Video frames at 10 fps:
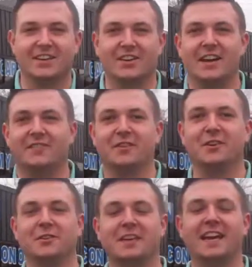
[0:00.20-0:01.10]
Good
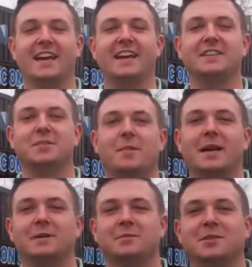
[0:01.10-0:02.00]
afternoon, KH.
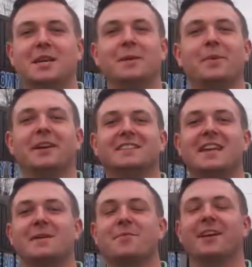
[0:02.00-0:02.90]
My name is Jacob here at
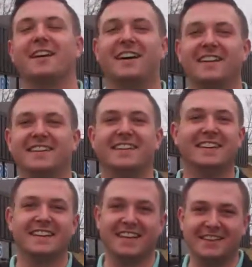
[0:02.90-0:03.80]
Tameron Honda.
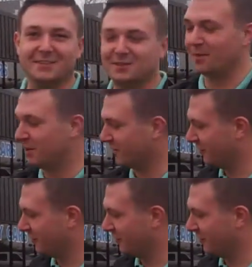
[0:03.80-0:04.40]
Thank you so much